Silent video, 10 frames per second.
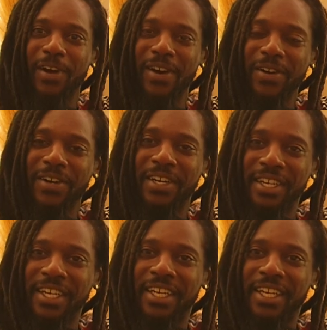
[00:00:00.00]
It's a
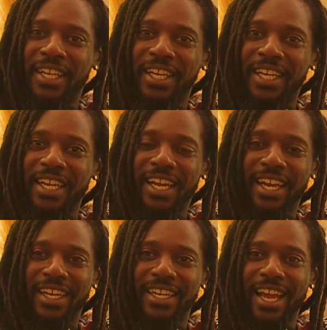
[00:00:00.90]
pothole. They in the
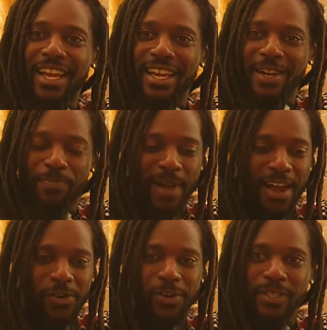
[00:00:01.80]
pothole chilling.